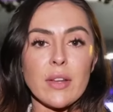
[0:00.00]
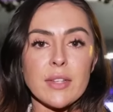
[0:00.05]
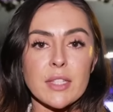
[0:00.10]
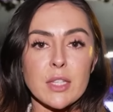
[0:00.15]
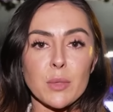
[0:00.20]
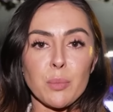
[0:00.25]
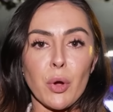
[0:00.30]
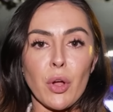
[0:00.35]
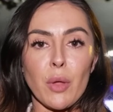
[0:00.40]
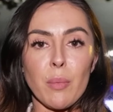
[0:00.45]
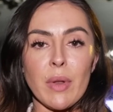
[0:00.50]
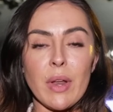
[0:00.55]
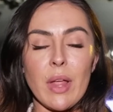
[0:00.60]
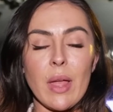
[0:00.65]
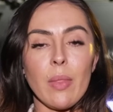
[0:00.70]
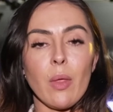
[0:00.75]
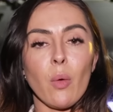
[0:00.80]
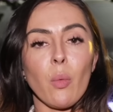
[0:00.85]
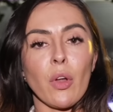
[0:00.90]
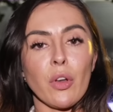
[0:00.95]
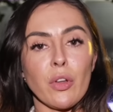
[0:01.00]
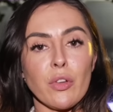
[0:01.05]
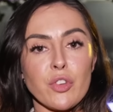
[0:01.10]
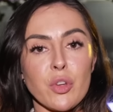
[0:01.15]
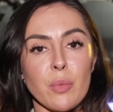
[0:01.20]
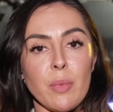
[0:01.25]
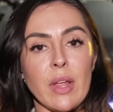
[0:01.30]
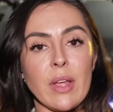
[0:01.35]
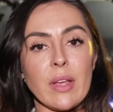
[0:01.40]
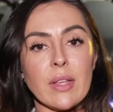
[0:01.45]
disappointment in the
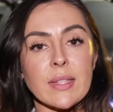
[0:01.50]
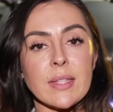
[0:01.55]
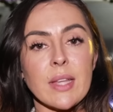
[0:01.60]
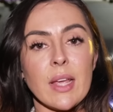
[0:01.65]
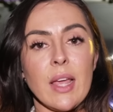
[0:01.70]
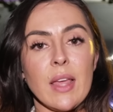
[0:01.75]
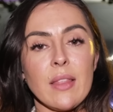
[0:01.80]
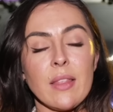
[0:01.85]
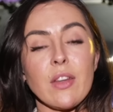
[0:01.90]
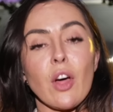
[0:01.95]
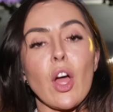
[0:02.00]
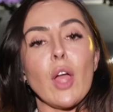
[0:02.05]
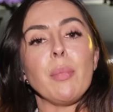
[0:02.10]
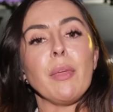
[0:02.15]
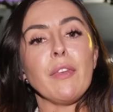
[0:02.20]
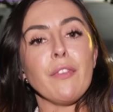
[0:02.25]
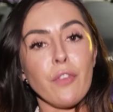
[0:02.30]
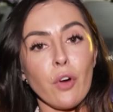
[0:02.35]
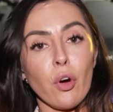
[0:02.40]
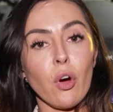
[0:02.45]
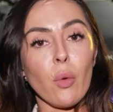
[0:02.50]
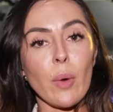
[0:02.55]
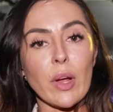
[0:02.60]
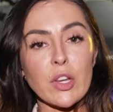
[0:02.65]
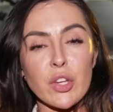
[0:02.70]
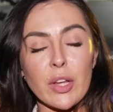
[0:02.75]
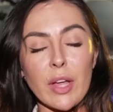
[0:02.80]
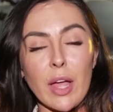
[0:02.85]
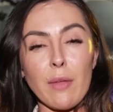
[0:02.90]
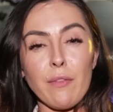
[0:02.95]
100 metres the night before, where
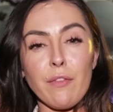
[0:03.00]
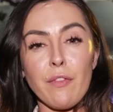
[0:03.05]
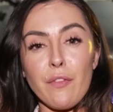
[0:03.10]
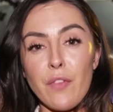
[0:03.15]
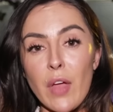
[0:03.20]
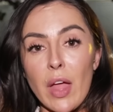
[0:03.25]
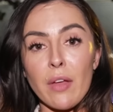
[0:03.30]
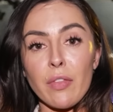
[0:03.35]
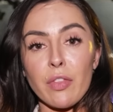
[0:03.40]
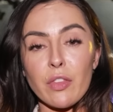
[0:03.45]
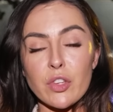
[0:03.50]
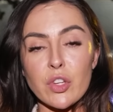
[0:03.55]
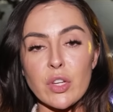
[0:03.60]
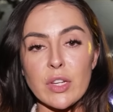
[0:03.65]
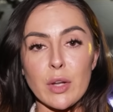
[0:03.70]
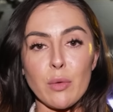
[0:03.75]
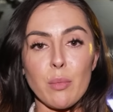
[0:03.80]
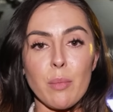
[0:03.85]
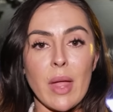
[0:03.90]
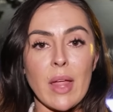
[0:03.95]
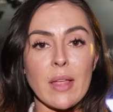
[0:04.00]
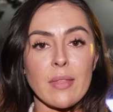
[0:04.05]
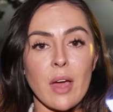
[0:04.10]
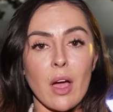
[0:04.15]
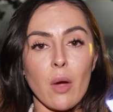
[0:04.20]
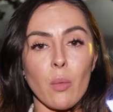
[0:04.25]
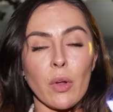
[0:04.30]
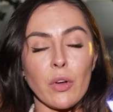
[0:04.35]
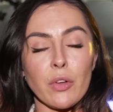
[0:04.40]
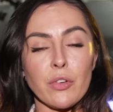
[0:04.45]
she came fifth. She didn't make
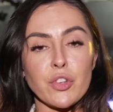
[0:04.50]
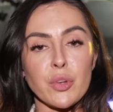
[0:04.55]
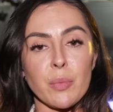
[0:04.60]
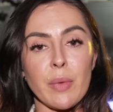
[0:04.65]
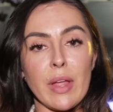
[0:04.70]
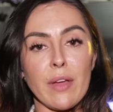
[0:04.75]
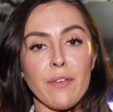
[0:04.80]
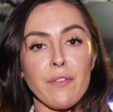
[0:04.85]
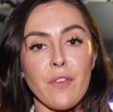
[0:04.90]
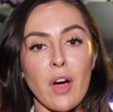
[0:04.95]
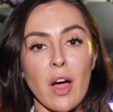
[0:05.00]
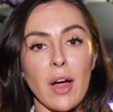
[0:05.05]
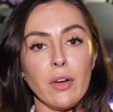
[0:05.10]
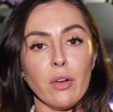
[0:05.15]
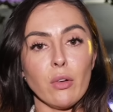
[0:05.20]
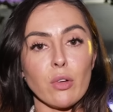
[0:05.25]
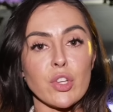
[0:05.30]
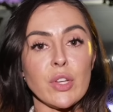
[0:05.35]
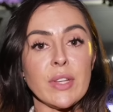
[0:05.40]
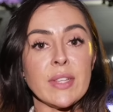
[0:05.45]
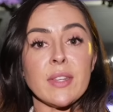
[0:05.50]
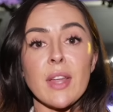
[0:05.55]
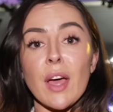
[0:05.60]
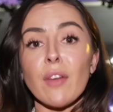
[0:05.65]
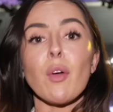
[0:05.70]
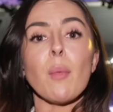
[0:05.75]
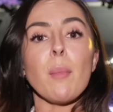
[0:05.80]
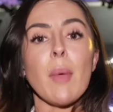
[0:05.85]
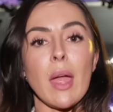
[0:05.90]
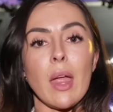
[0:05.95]
that 100 metre final. She's
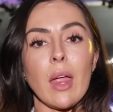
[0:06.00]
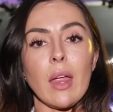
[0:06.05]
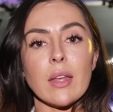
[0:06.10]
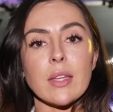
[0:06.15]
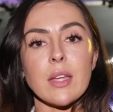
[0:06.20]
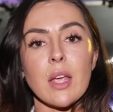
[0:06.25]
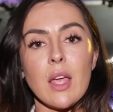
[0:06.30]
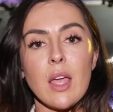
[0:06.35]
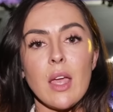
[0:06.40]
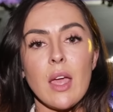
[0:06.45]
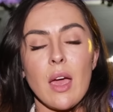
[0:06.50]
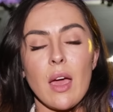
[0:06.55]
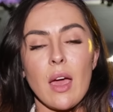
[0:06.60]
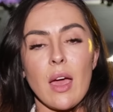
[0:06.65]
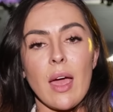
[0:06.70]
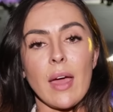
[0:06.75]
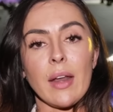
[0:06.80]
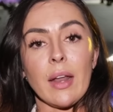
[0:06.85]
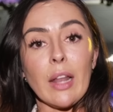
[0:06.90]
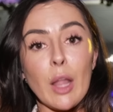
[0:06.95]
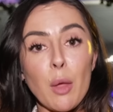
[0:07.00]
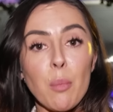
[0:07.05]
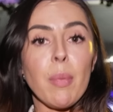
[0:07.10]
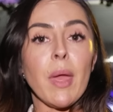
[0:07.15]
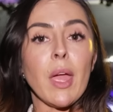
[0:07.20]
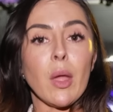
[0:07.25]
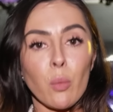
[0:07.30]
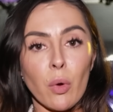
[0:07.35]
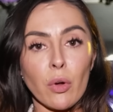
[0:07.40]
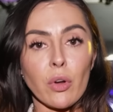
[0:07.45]
never made uh, an
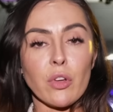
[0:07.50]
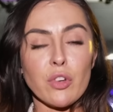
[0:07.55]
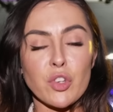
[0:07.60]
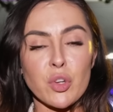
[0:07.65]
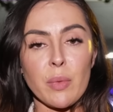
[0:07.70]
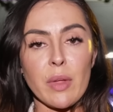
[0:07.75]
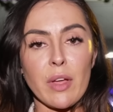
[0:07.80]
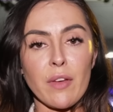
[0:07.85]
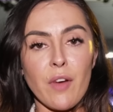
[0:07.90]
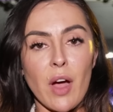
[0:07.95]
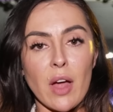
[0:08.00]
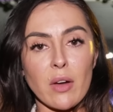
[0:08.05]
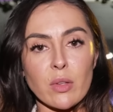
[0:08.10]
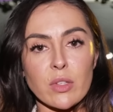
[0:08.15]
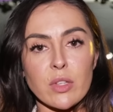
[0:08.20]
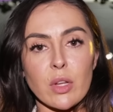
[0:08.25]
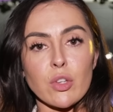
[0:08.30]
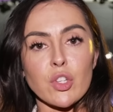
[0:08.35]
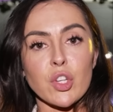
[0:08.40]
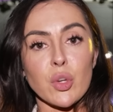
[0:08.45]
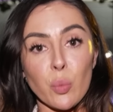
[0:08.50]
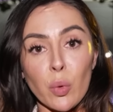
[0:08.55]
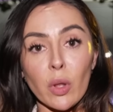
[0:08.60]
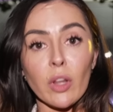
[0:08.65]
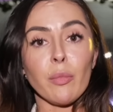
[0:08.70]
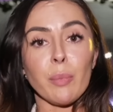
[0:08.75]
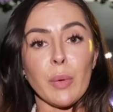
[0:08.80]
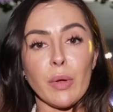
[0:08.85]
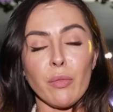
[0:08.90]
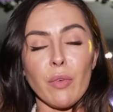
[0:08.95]
Olympic 100 metre final, so she will
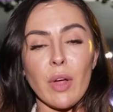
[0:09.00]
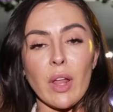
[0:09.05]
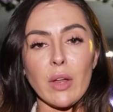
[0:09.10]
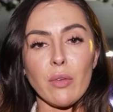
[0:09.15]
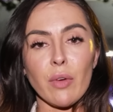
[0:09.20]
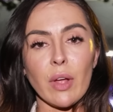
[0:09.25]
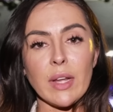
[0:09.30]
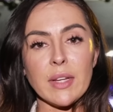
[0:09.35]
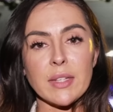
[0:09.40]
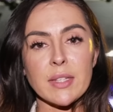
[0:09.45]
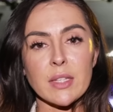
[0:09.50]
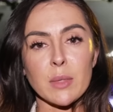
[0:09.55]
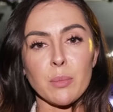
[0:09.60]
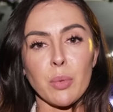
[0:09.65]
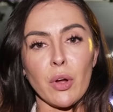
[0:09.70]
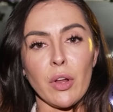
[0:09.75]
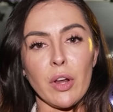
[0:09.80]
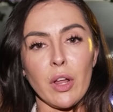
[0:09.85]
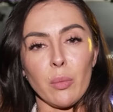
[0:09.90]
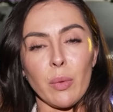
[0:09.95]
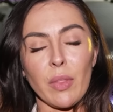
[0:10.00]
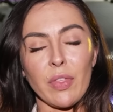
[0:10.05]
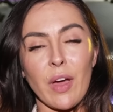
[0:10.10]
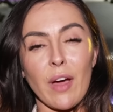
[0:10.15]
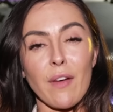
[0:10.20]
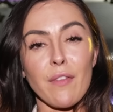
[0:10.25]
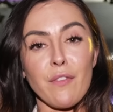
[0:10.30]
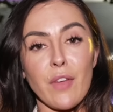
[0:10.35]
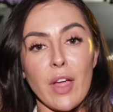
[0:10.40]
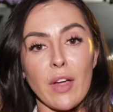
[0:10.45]
have been really, really disappointed with
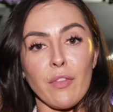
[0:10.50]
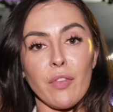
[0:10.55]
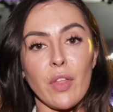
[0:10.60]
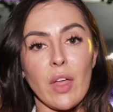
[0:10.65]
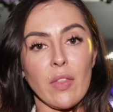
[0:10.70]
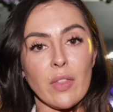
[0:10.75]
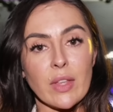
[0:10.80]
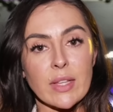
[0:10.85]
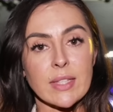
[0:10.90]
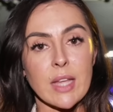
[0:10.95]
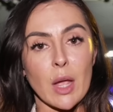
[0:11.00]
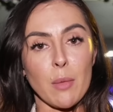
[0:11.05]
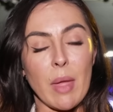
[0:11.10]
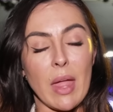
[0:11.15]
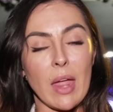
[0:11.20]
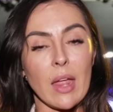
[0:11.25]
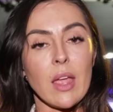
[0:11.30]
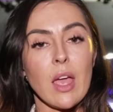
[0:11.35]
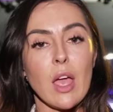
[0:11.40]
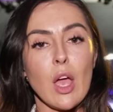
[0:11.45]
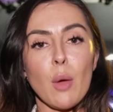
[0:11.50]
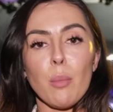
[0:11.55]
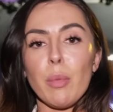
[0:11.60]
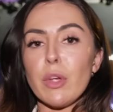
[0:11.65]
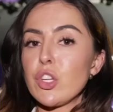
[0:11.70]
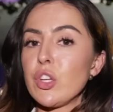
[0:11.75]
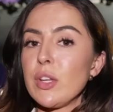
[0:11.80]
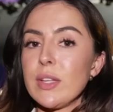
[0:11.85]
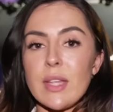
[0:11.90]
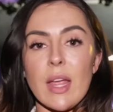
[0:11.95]
that fifth in the semi.
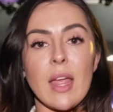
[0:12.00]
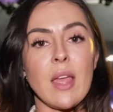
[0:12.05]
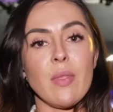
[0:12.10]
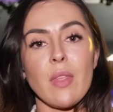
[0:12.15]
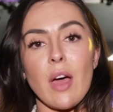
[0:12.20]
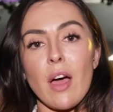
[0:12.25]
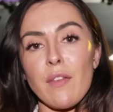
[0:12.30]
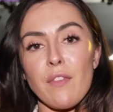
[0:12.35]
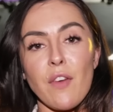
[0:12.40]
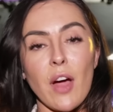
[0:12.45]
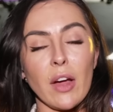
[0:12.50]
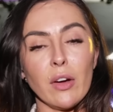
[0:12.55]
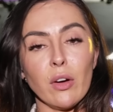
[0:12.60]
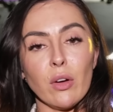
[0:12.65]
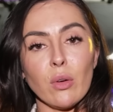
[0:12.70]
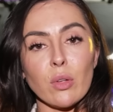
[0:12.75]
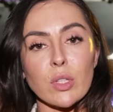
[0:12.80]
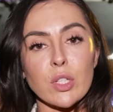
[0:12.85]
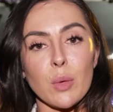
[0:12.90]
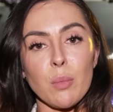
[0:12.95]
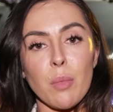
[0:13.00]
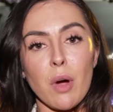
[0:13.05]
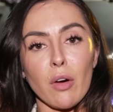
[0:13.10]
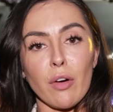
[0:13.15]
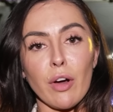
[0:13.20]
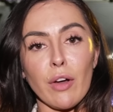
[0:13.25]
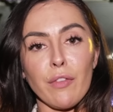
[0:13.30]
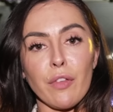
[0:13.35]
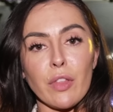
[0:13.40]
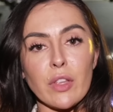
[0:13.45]
But she's in that final
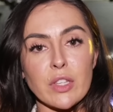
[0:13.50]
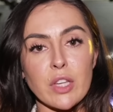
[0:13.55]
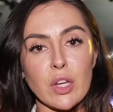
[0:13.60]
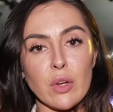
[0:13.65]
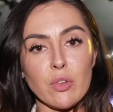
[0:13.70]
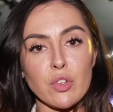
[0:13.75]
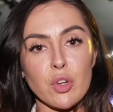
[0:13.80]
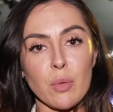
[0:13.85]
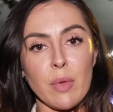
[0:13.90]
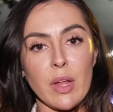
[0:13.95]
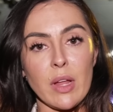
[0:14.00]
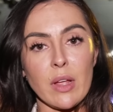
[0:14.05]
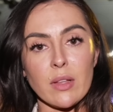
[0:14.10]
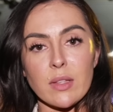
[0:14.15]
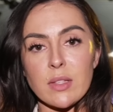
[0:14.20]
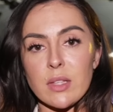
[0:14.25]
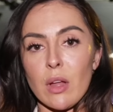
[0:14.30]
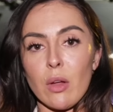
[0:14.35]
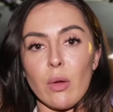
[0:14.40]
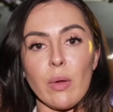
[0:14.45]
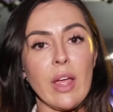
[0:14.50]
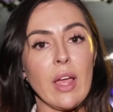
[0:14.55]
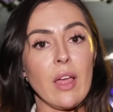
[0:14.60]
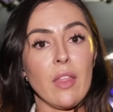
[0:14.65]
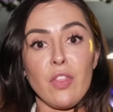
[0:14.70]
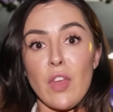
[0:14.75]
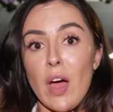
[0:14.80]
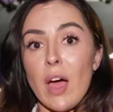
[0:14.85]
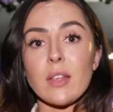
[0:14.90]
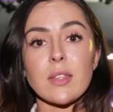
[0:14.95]
tomorrow for the 200 metres, so
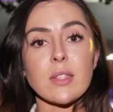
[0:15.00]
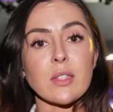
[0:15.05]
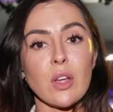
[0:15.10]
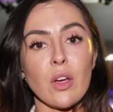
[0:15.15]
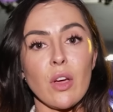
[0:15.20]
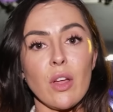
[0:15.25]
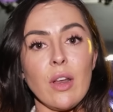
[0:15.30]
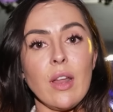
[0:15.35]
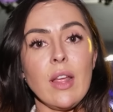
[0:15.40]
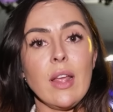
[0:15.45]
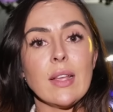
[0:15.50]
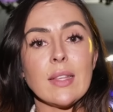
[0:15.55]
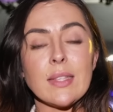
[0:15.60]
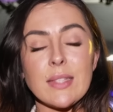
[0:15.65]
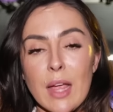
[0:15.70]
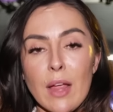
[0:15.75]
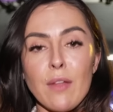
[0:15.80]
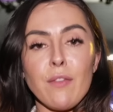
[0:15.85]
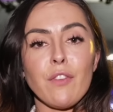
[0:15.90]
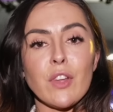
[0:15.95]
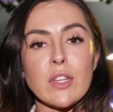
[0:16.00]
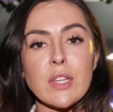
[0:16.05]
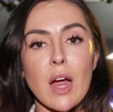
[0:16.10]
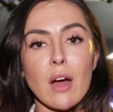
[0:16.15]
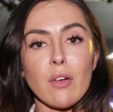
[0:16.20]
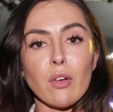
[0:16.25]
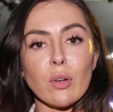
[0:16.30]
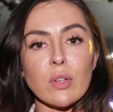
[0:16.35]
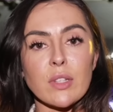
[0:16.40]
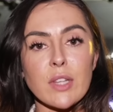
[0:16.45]
that's done. Same for
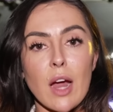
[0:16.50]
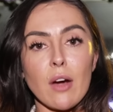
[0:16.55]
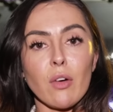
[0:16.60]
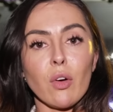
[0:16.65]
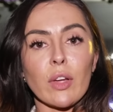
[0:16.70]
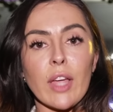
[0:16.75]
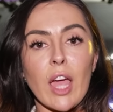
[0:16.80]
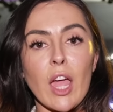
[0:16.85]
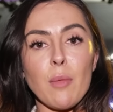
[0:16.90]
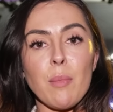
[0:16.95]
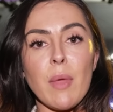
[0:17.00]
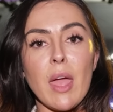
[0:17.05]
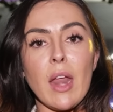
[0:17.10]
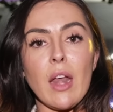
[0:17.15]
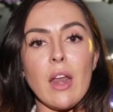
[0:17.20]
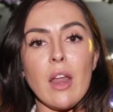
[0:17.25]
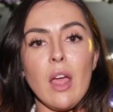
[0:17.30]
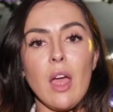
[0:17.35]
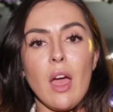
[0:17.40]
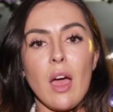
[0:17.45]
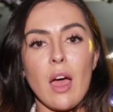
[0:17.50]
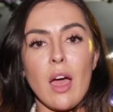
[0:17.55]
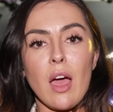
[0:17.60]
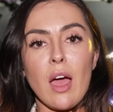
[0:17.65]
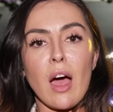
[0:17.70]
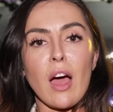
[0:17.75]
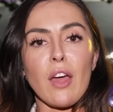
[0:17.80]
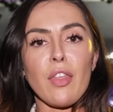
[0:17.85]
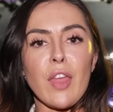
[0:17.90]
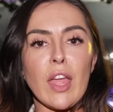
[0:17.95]
Daryll. Daryll came in,
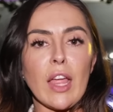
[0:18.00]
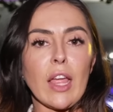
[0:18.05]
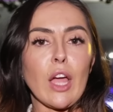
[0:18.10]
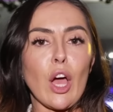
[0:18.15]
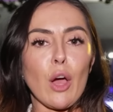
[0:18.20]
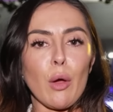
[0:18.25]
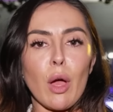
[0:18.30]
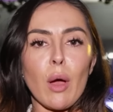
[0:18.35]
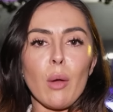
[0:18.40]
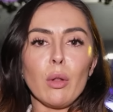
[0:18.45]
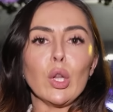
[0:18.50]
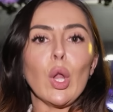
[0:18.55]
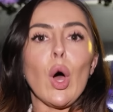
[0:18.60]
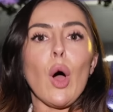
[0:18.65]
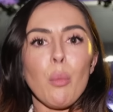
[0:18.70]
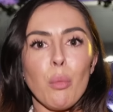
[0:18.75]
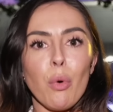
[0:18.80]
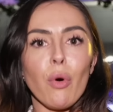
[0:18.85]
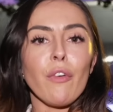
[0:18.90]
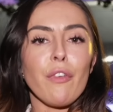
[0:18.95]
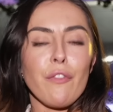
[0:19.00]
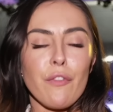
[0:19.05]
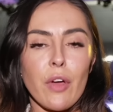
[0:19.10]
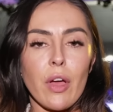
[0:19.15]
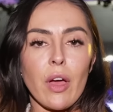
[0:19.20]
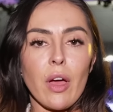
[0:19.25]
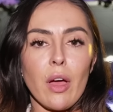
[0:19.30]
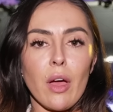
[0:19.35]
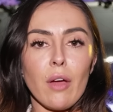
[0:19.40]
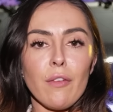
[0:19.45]
uh, I think, a, a lot more
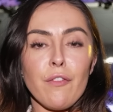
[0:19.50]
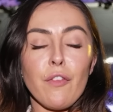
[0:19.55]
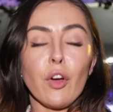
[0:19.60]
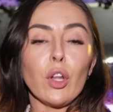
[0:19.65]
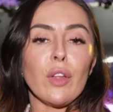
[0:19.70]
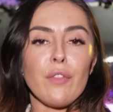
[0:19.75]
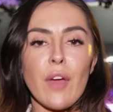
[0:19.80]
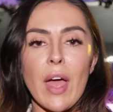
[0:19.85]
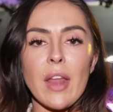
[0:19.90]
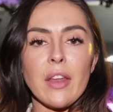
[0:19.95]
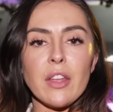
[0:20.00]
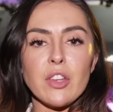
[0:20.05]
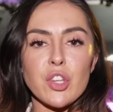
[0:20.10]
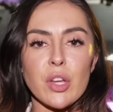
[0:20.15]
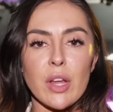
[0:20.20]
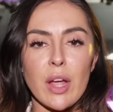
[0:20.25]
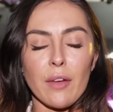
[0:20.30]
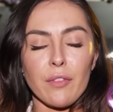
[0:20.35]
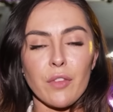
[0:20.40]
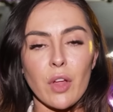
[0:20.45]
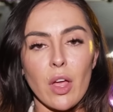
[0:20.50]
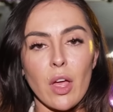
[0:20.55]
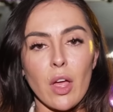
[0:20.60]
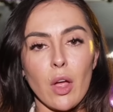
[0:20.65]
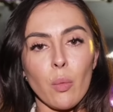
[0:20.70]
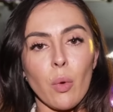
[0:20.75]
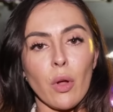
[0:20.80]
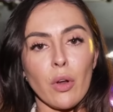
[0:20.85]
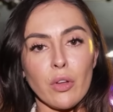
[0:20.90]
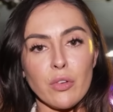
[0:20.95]
uh, full of energy after
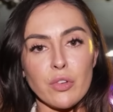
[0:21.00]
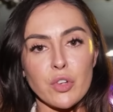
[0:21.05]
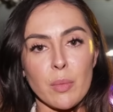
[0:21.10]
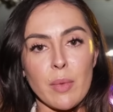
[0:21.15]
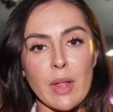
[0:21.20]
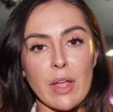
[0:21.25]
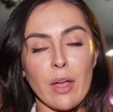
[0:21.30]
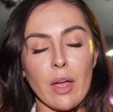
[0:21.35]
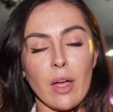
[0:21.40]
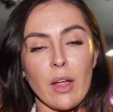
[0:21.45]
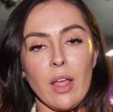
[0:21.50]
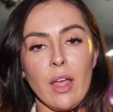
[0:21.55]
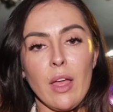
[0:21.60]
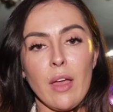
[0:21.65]
her 100 metre